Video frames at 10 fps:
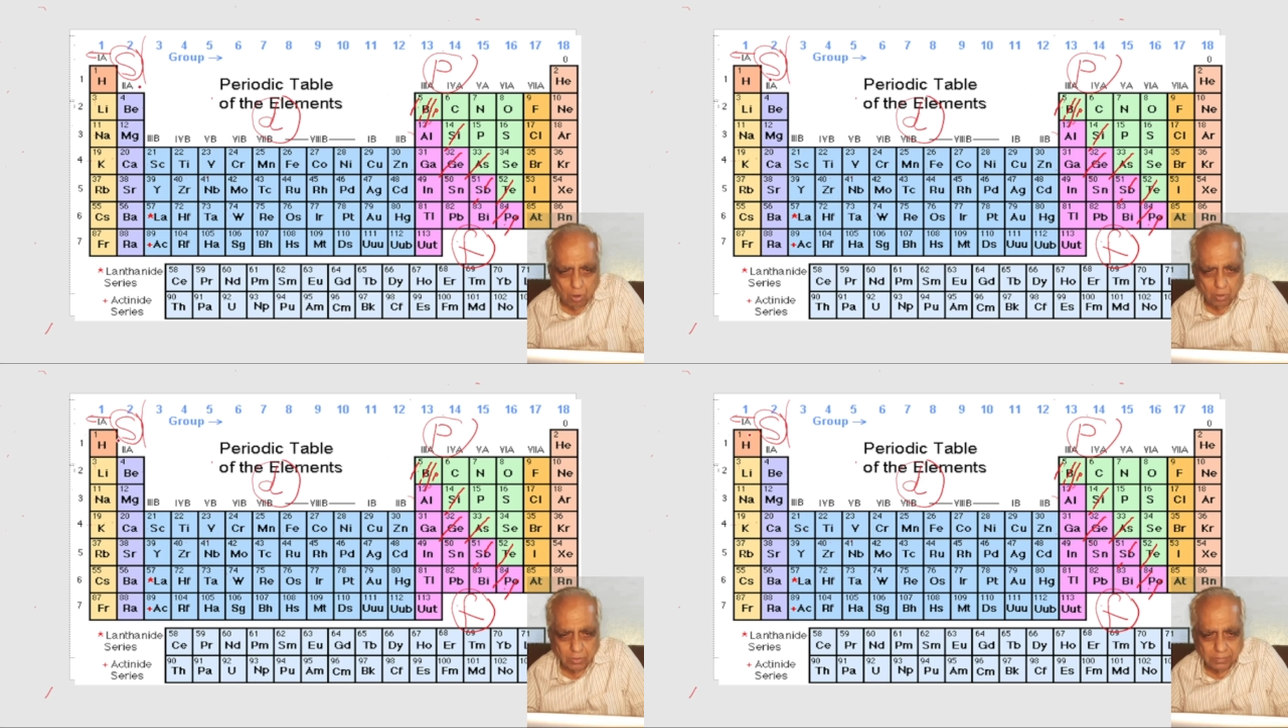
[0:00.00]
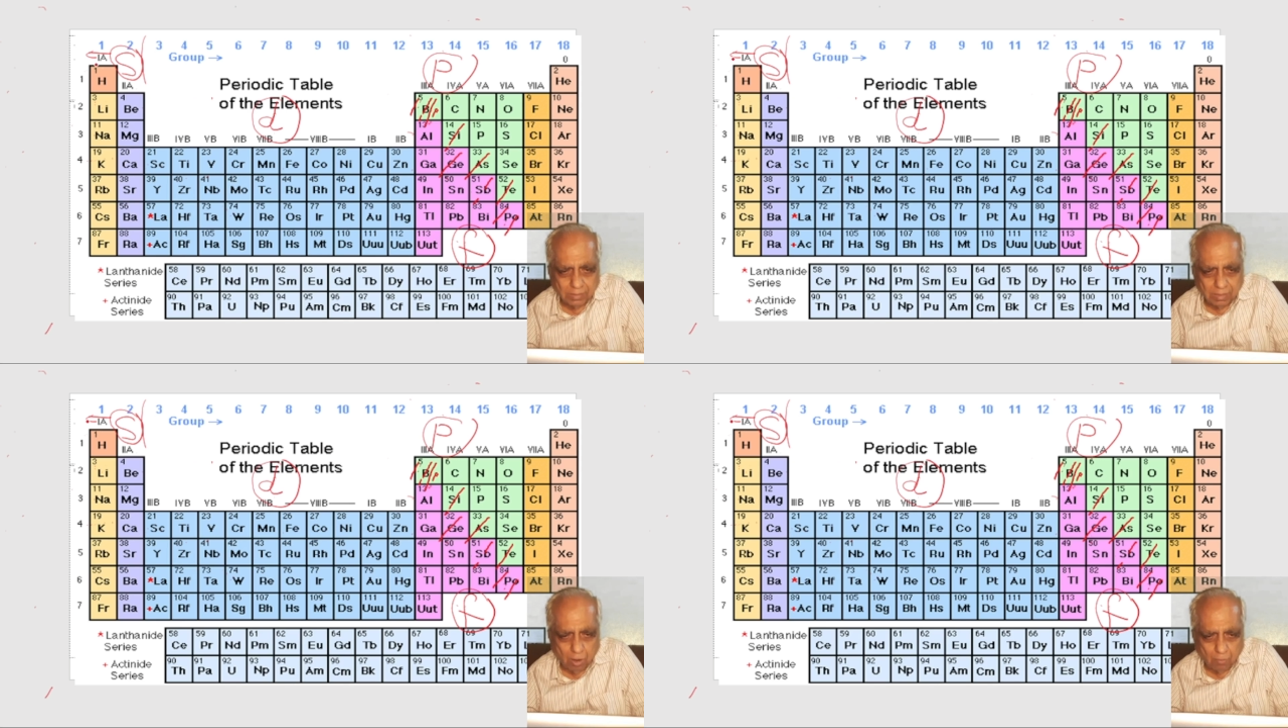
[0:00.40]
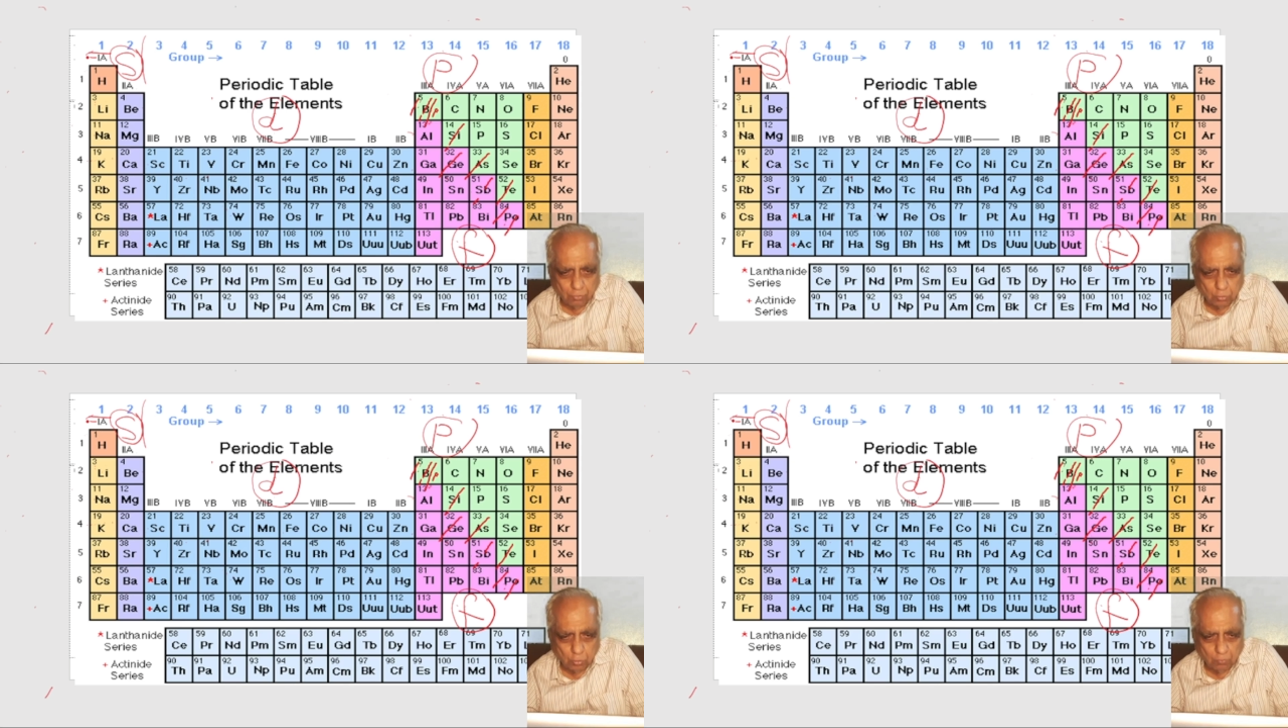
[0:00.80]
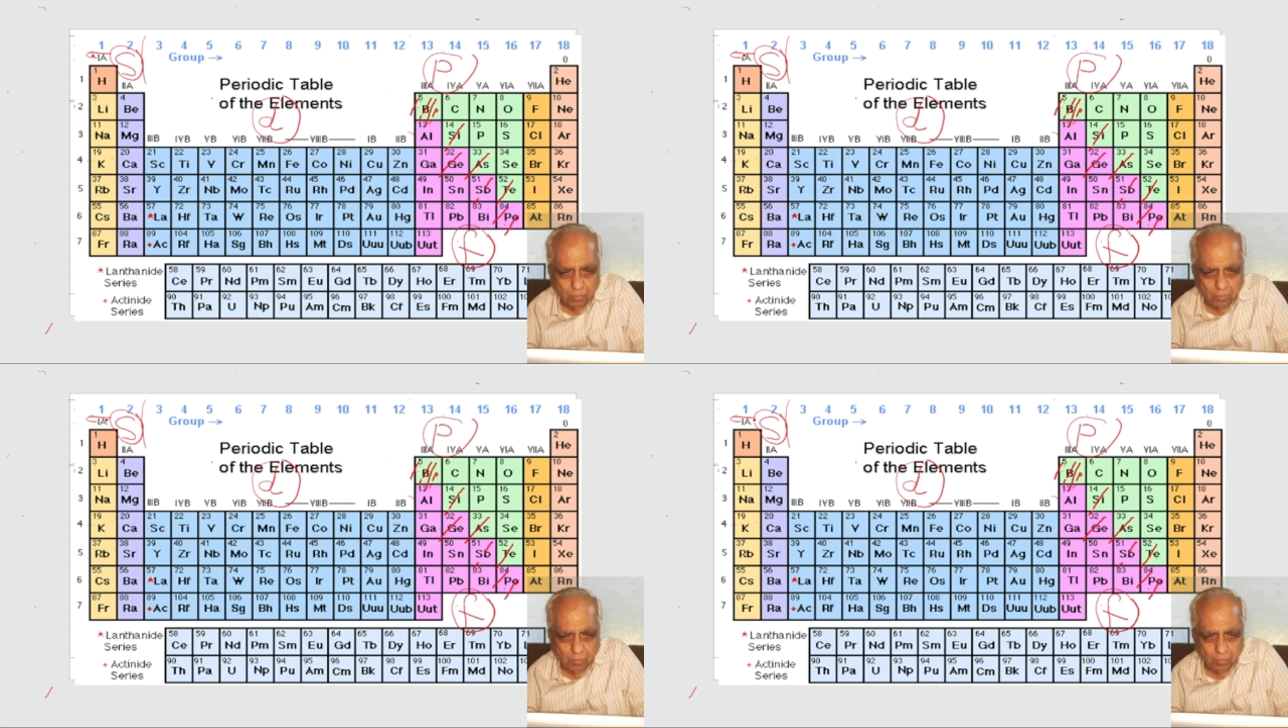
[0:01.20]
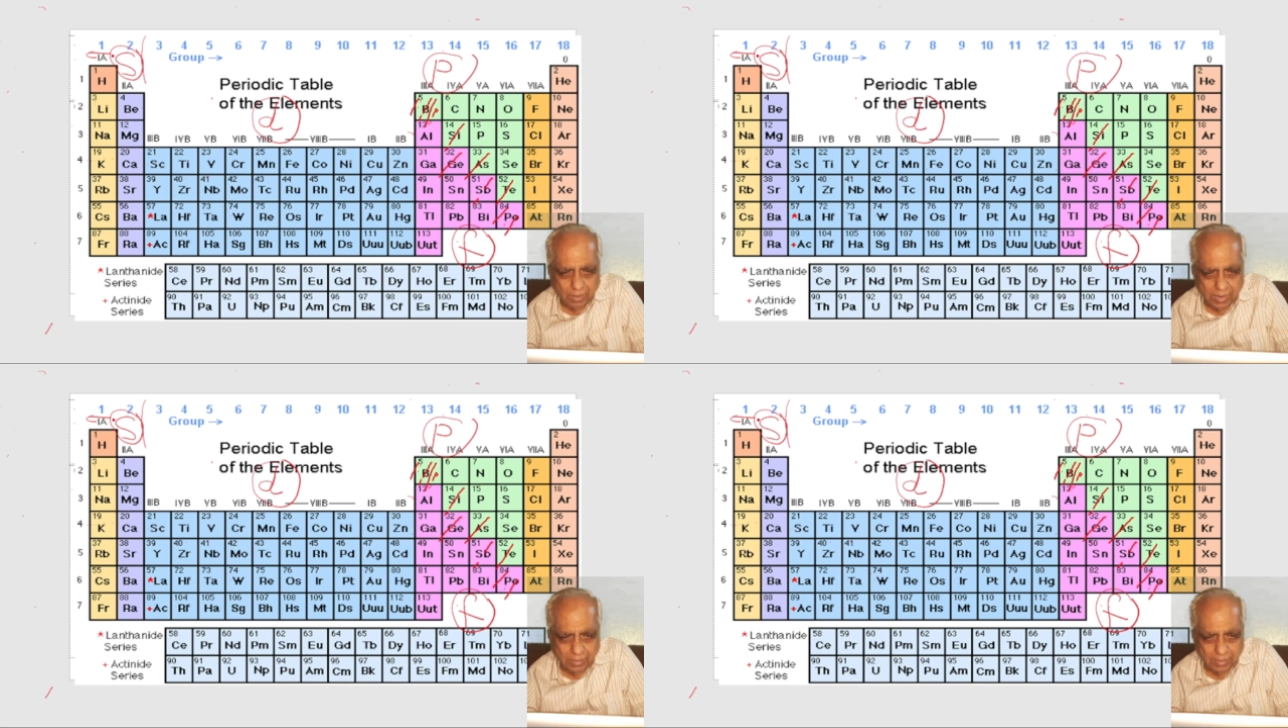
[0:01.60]
is of group 1 and
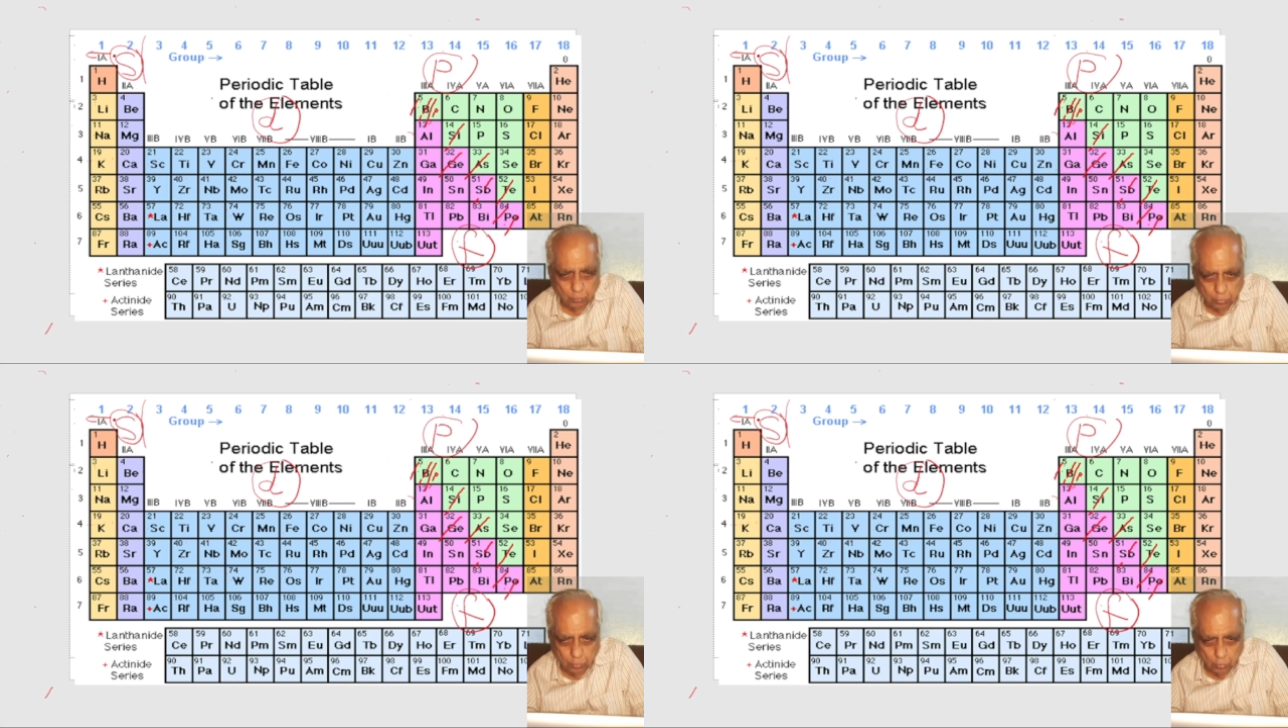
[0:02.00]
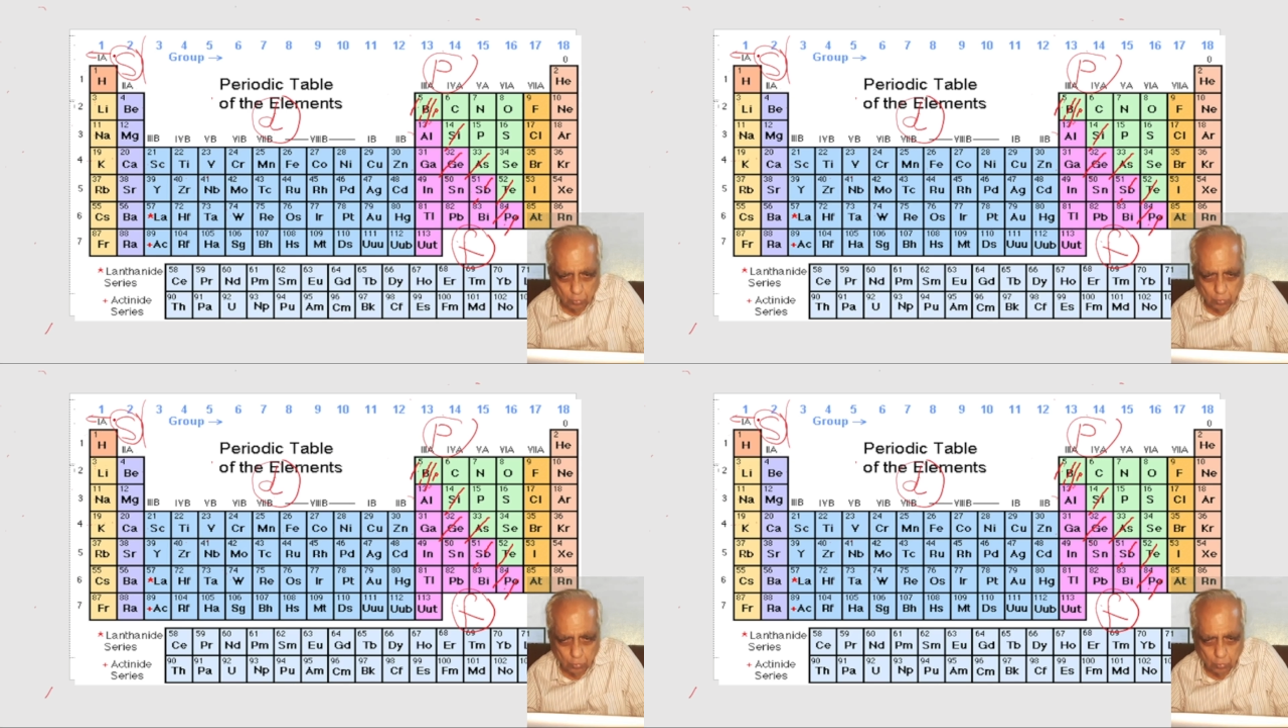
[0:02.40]
group 2,